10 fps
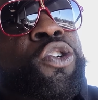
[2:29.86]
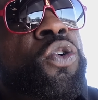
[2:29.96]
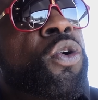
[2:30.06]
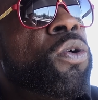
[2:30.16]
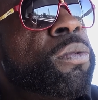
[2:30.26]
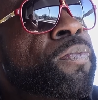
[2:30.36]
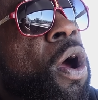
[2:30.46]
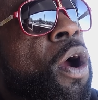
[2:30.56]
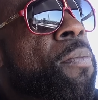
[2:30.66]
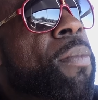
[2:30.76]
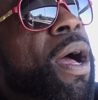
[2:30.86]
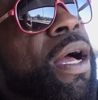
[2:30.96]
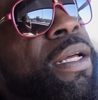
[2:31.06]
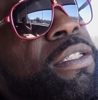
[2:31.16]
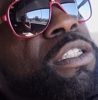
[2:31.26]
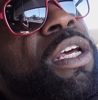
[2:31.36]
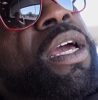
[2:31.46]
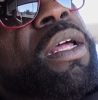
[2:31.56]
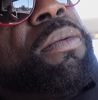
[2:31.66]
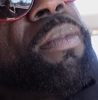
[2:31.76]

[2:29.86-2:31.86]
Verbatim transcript: duo, our minds can't